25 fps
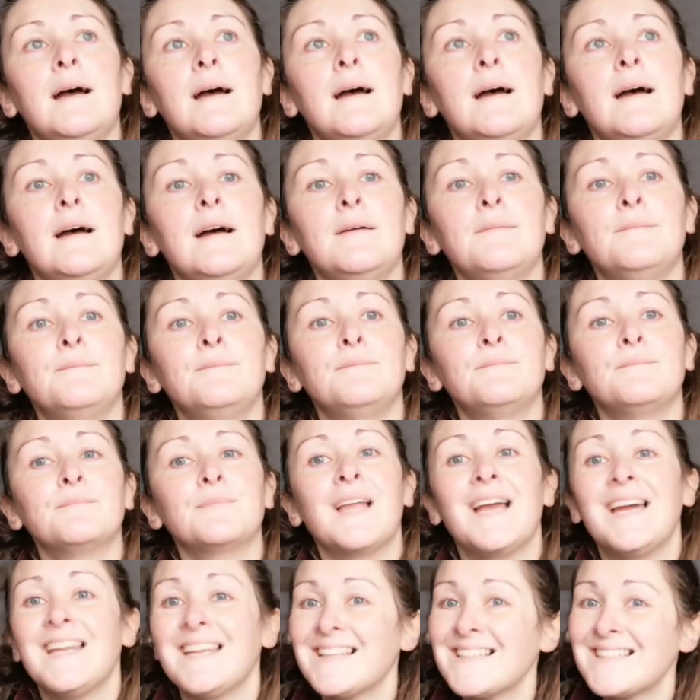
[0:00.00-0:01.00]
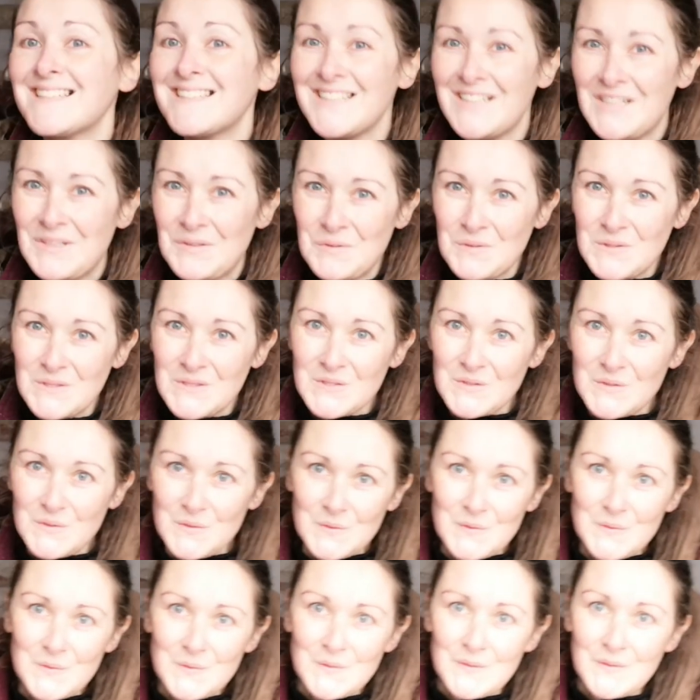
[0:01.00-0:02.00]
And I'll see you
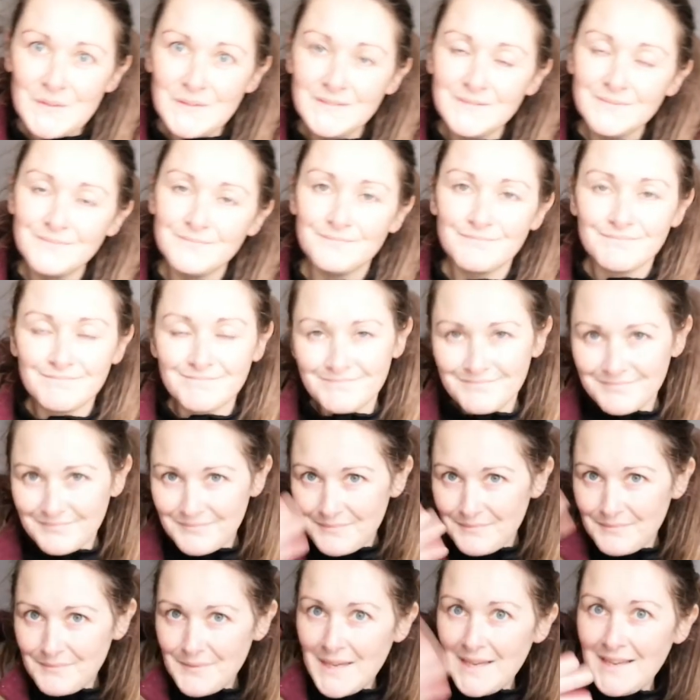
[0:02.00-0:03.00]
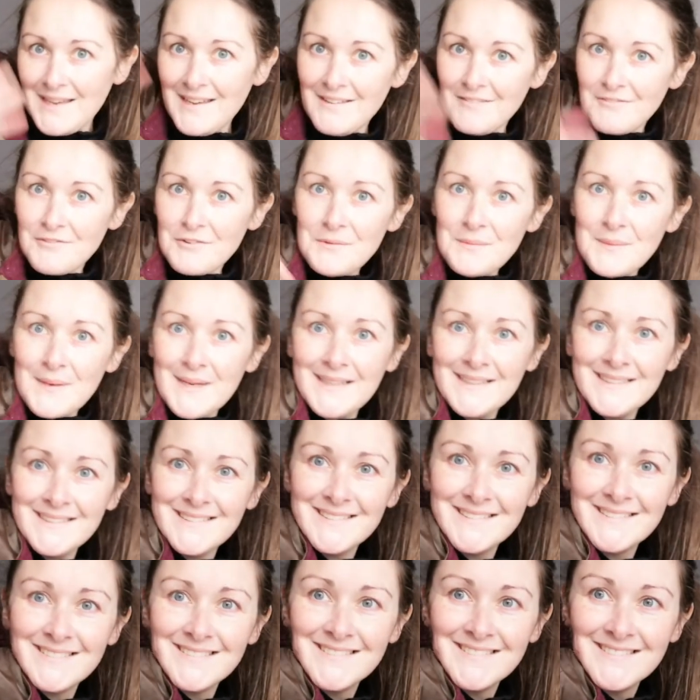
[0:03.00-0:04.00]
soon. Bye,
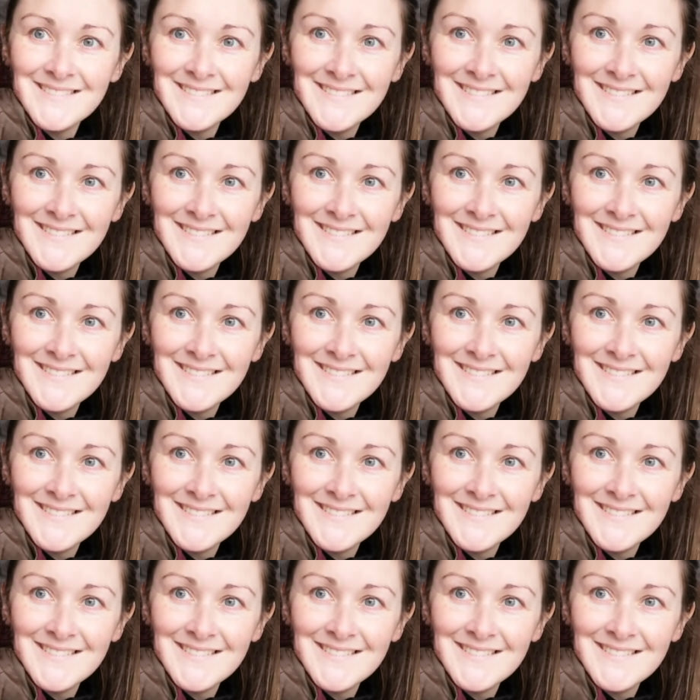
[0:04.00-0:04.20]
everyone.